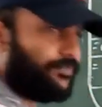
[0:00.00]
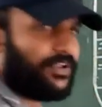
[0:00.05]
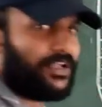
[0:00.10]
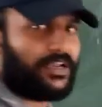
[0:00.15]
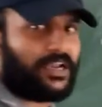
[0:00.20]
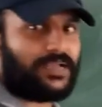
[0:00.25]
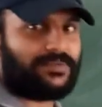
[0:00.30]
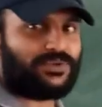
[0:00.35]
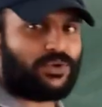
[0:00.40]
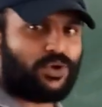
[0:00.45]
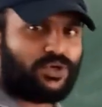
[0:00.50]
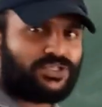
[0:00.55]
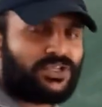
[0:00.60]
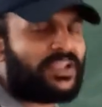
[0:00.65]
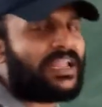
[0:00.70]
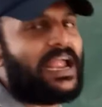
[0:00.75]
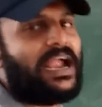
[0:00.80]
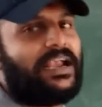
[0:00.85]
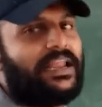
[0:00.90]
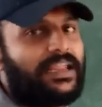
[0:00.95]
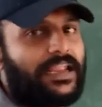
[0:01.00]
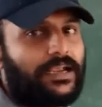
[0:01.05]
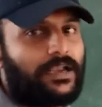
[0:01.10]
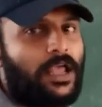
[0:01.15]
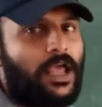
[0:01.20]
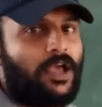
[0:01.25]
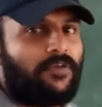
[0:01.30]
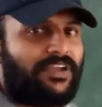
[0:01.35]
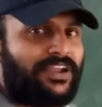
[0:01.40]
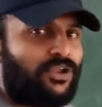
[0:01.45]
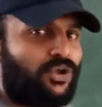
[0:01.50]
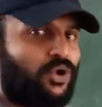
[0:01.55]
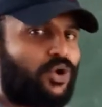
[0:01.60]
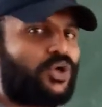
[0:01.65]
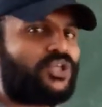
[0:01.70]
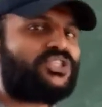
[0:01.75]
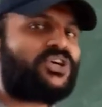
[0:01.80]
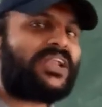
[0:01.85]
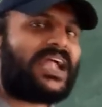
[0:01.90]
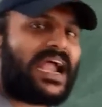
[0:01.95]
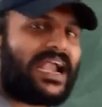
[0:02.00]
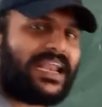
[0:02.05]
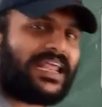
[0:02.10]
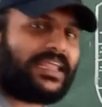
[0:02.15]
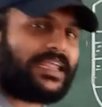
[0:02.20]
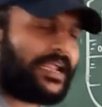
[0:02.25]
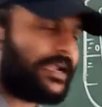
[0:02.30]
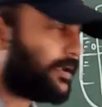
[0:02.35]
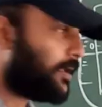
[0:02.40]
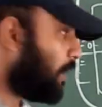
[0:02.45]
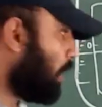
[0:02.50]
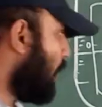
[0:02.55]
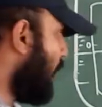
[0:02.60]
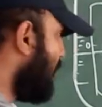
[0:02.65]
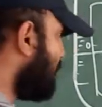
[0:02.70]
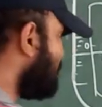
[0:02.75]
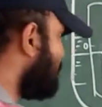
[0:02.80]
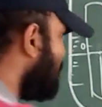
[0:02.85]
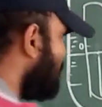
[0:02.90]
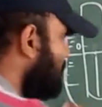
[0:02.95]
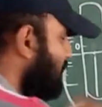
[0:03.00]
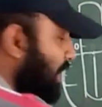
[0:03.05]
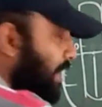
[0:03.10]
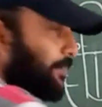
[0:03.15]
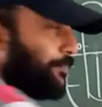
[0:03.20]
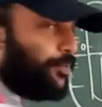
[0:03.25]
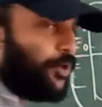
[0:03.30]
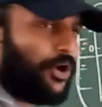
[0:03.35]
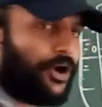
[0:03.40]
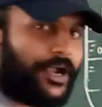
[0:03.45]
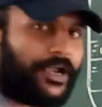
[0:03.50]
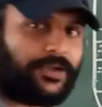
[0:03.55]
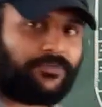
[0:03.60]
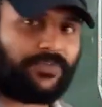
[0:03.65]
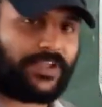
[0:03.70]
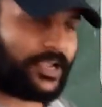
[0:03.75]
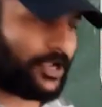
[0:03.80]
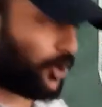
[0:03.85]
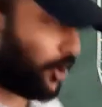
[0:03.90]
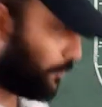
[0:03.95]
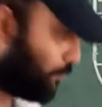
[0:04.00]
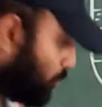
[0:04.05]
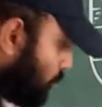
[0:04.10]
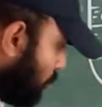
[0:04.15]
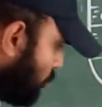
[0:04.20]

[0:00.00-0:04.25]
grams, goes on adding it. When it goes on adding it, at certain point, you can observe